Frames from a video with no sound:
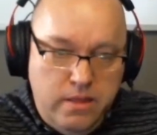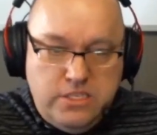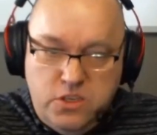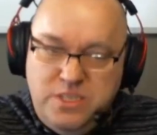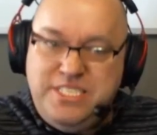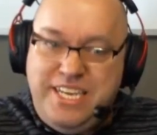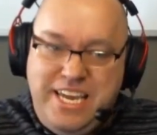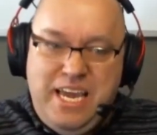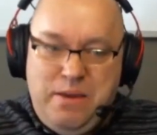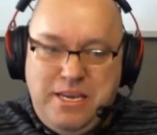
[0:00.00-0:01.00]
That's always the
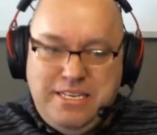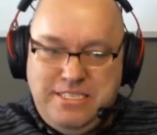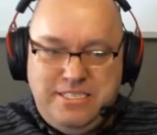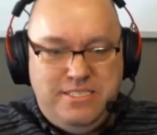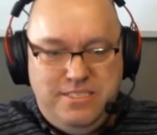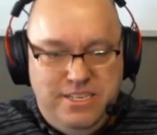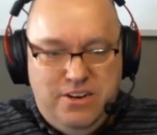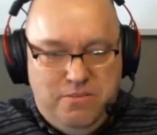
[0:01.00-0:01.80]
key, because, you know,